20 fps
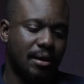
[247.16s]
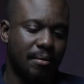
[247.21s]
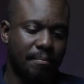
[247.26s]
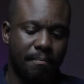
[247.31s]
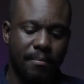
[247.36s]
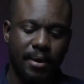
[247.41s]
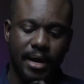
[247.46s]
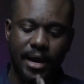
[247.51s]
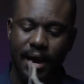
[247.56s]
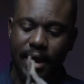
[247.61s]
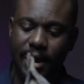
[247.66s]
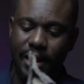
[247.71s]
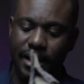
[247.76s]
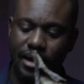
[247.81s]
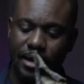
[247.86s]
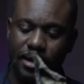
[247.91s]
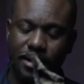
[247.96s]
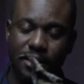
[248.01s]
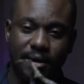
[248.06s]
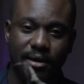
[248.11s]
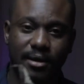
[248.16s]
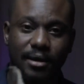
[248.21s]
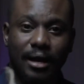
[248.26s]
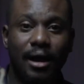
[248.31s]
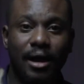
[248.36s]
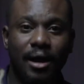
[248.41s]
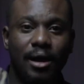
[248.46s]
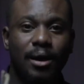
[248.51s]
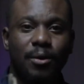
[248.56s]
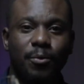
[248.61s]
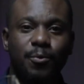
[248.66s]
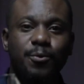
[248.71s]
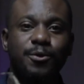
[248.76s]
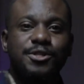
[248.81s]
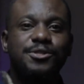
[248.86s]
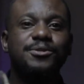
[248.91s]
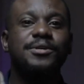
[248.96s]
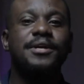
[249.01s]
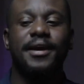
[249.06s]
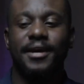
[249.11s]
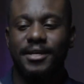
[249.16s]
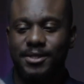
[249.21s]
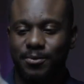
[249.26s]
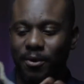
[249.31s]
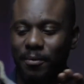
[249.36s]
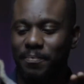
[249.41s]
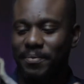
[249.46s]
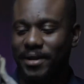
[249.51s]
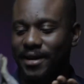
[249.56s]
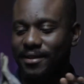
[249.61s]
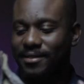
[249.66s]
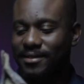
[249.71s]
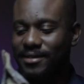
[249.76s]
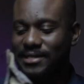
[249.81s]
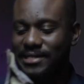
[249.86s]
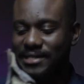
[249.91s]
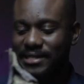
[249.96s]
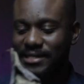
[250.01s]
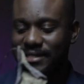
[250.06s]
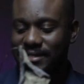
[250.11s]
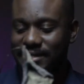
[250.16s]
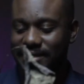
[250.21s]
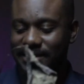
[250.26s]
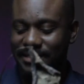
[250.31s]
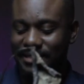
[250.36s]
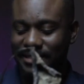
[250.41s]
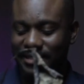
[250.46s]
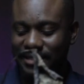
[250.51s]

would you guess what plant this is?